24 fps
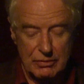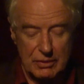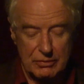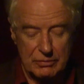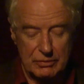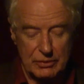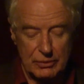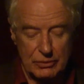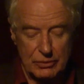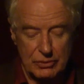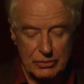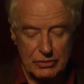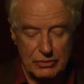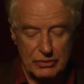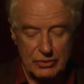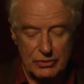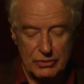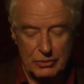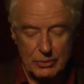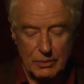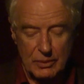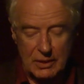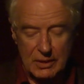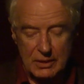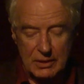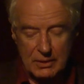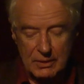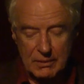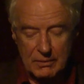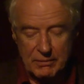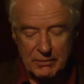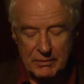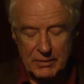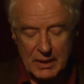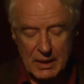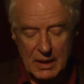Revolution as well.
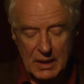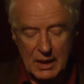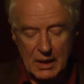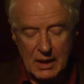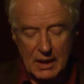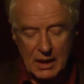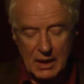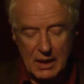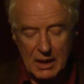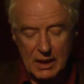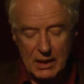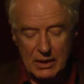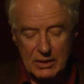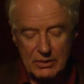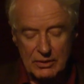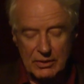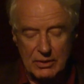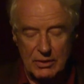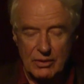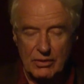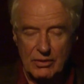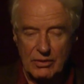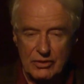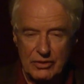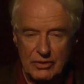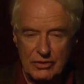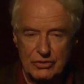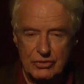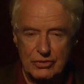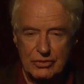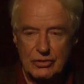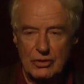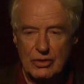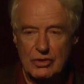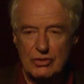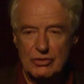And
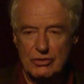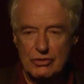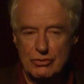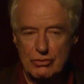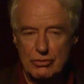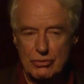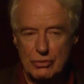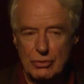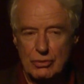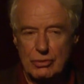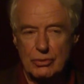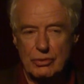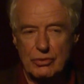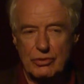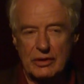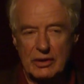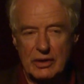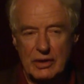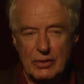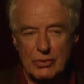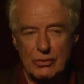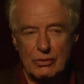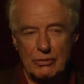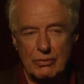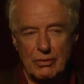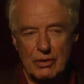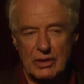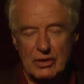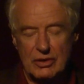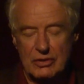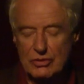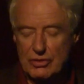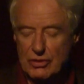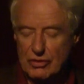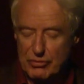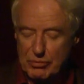this drew the
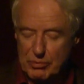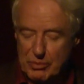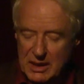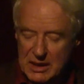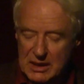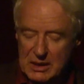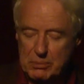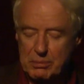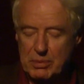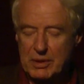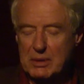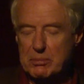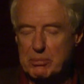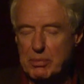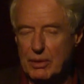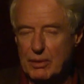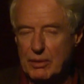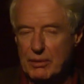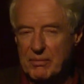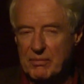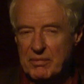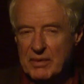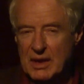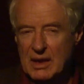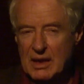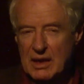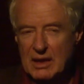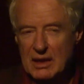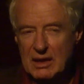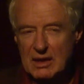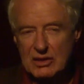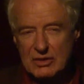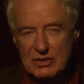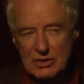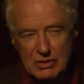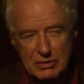outrage of many people,
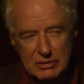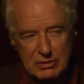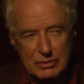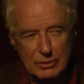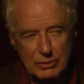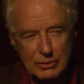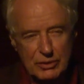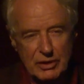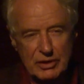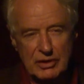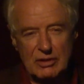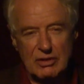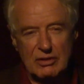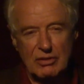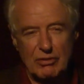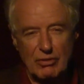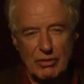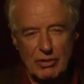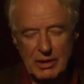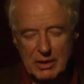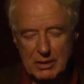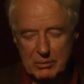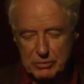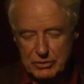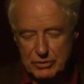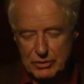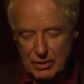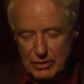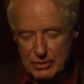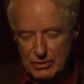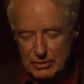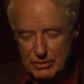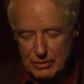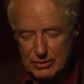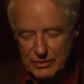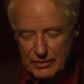including Graham's
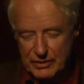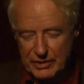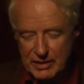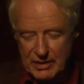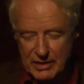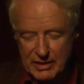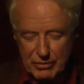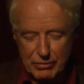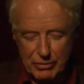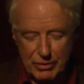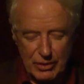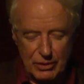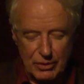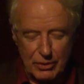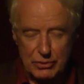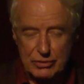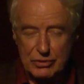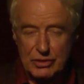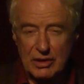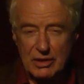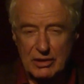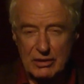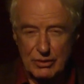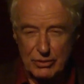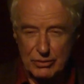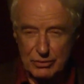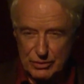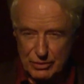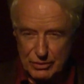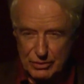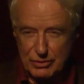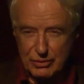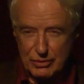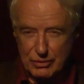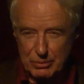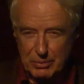uncle, the angry hotel
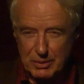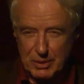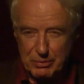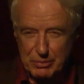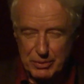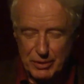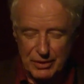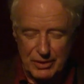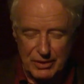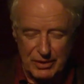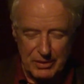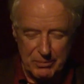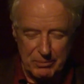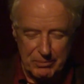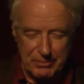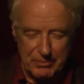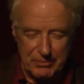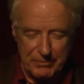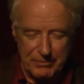owner. You remember him.